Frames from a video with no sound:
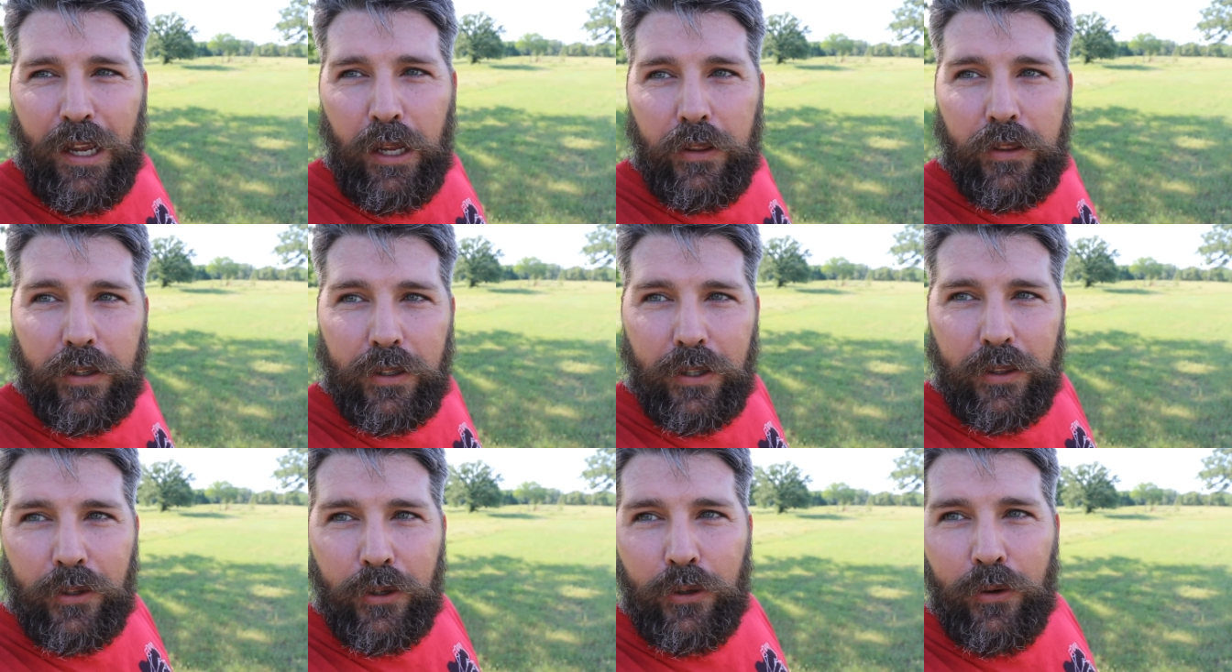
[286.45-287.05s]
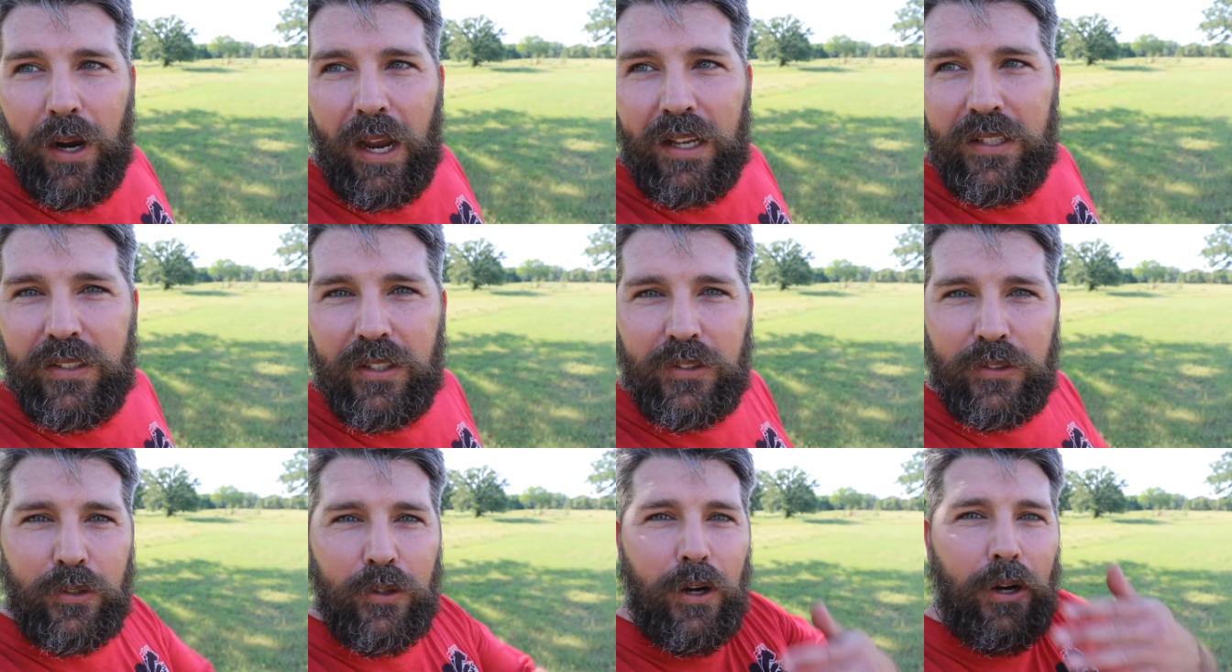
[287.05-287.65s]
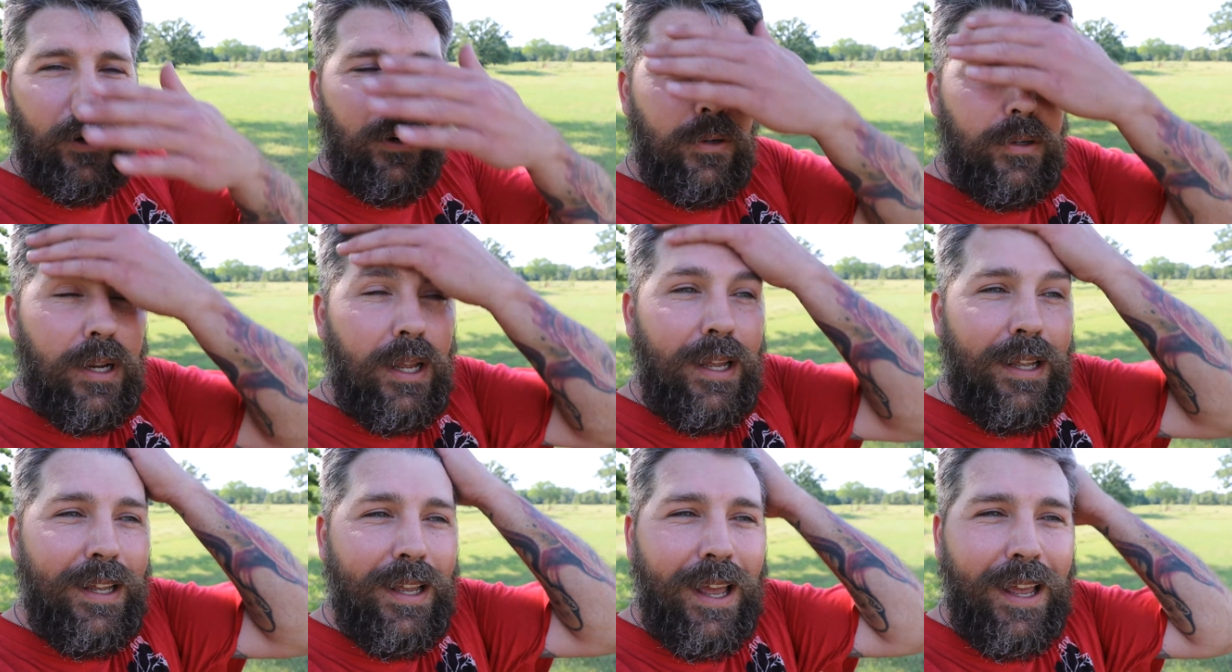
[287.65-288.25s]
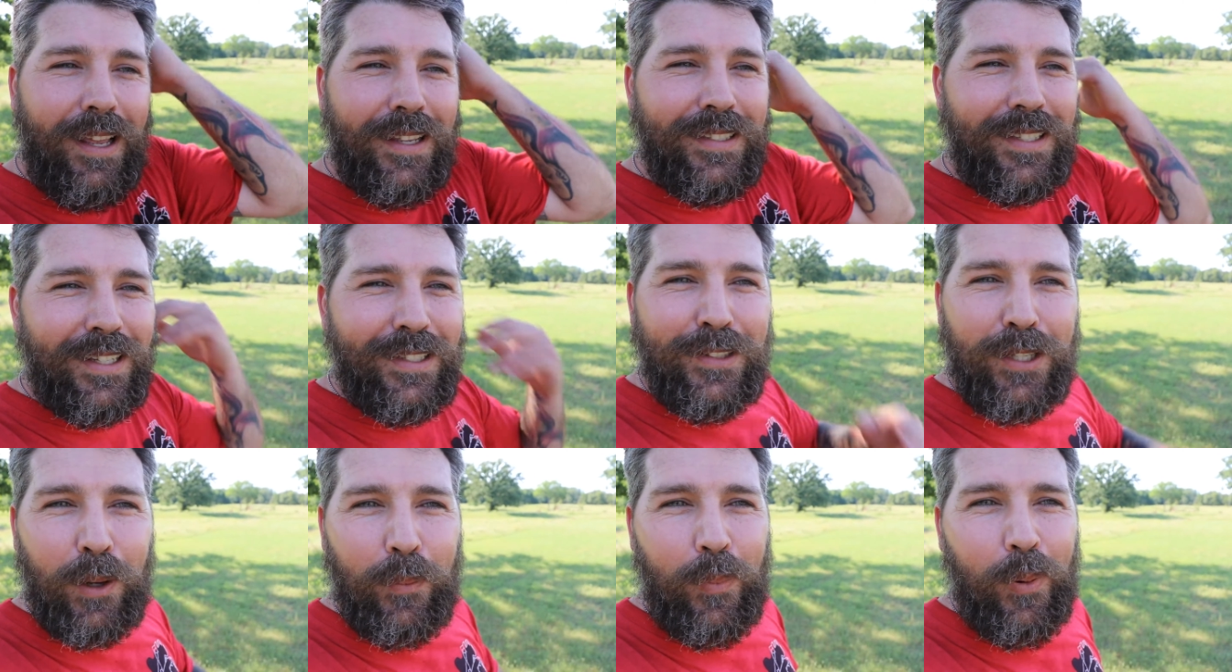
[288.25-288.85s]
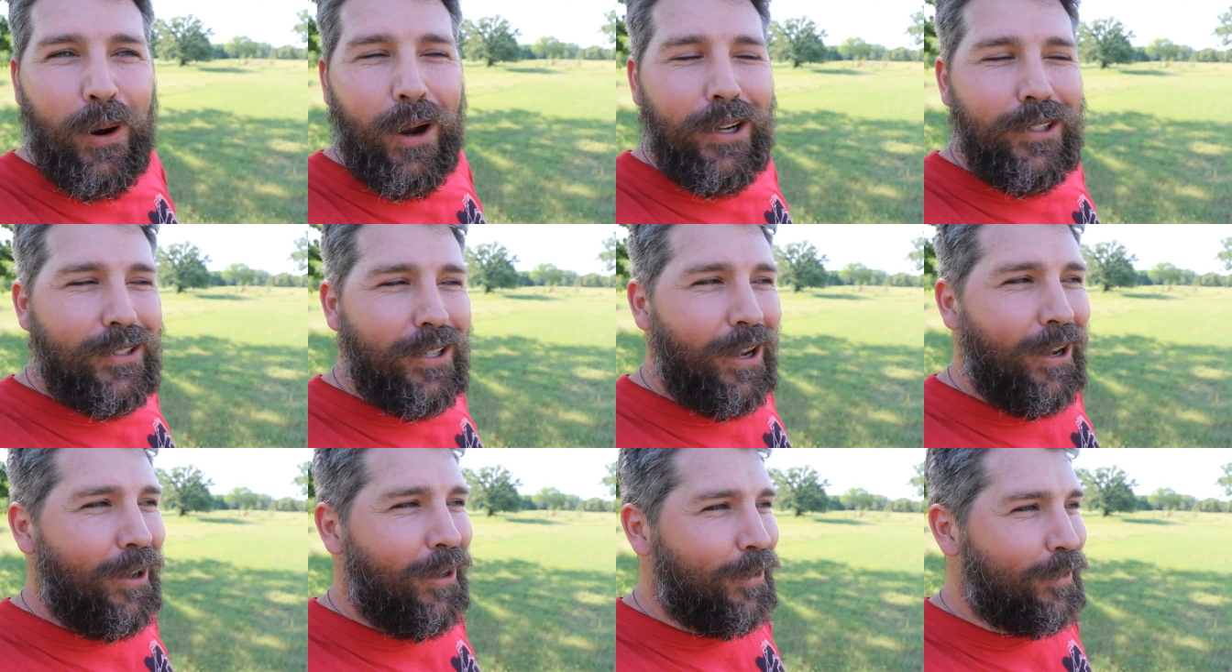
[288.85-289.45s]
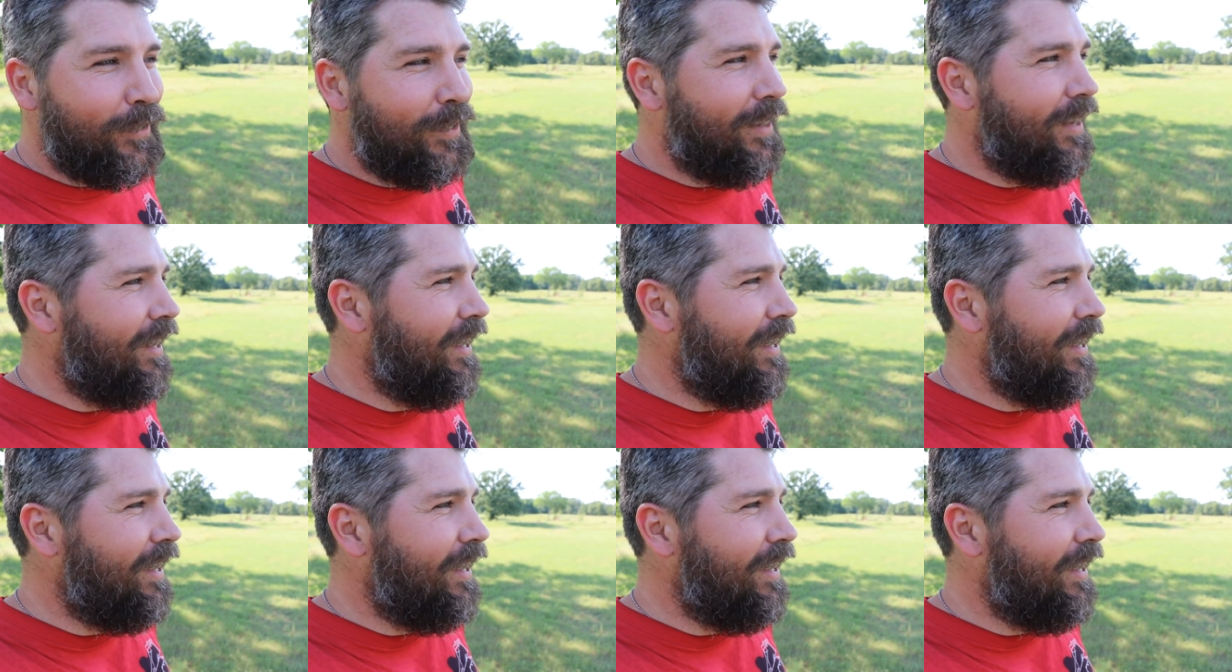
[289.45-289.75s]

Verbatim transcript: the, the grass has grown since I brush hogged.